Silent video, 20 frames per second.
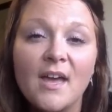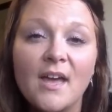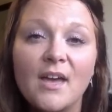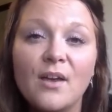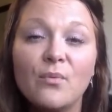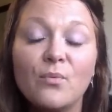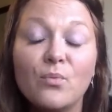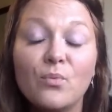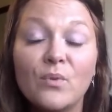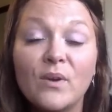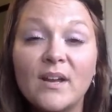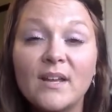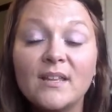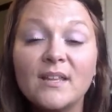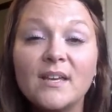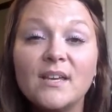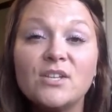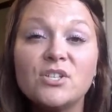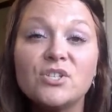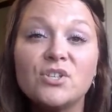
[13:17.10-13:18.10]
it
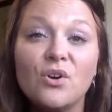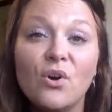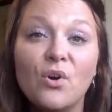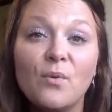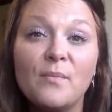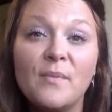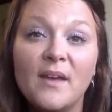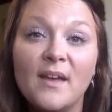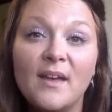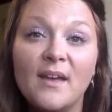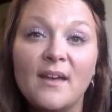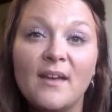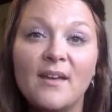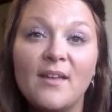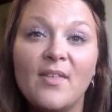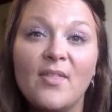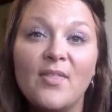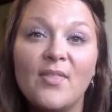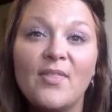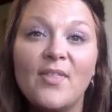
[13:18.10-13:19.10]
really showed
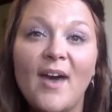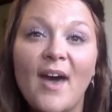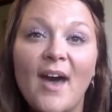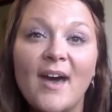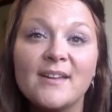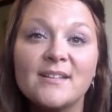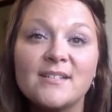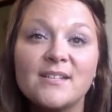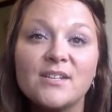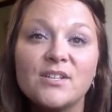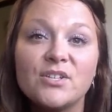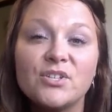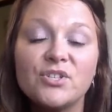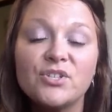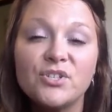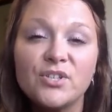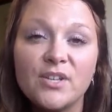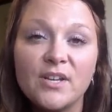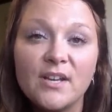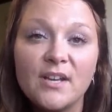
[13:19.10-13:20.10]
me that
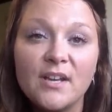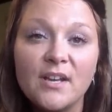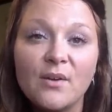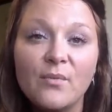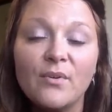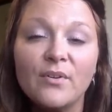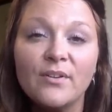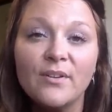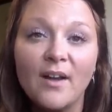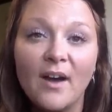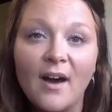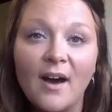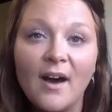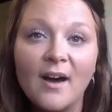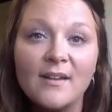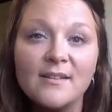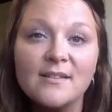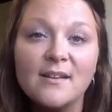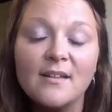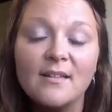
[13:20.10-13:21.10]
she will
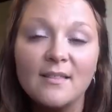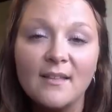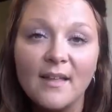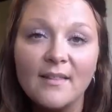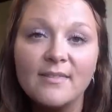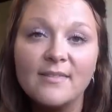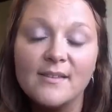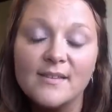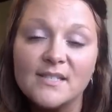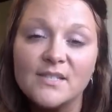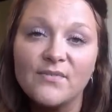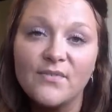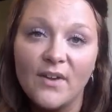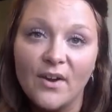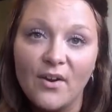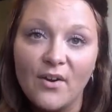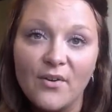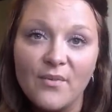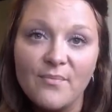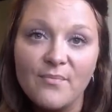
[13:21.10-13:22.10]
not let this
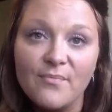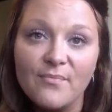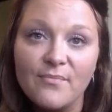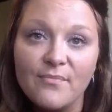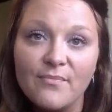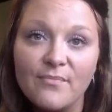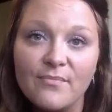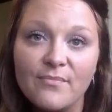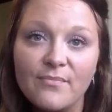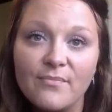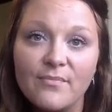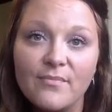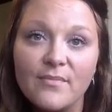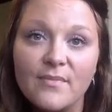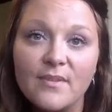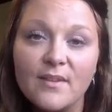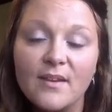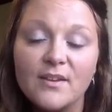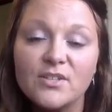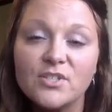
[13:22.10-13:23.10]
fail.
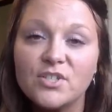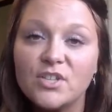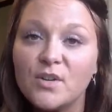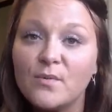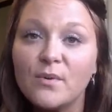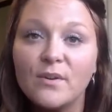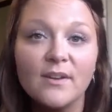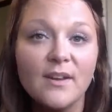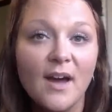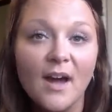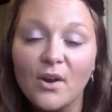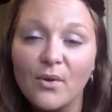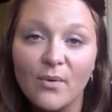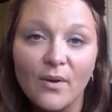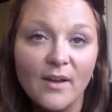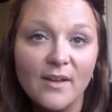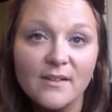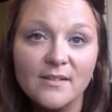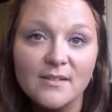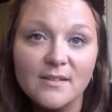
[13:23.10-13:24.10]
She will not
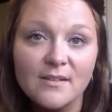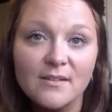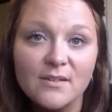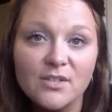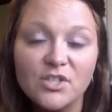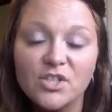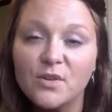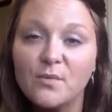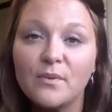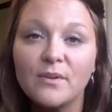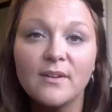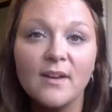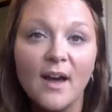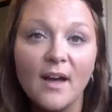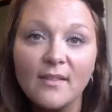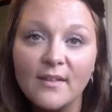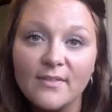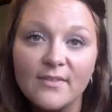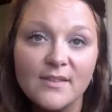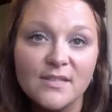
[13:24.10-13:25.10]
quit. She will
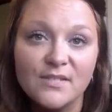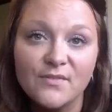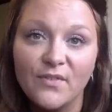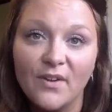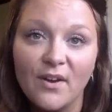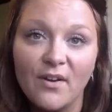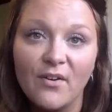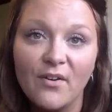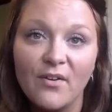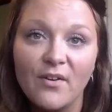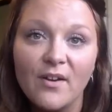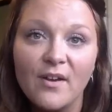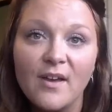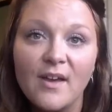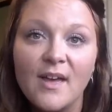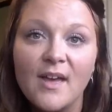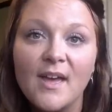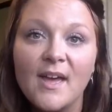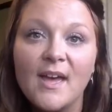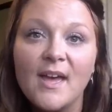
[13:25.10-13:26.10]
not let this fail.
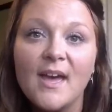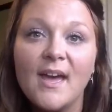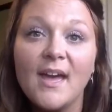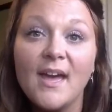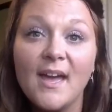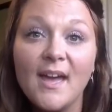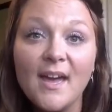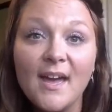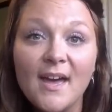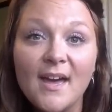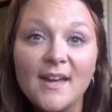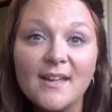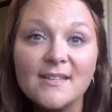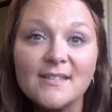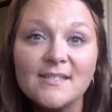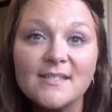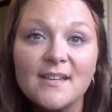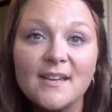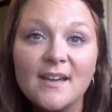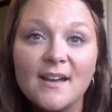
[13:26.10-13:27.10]

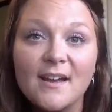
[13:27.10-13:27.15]
And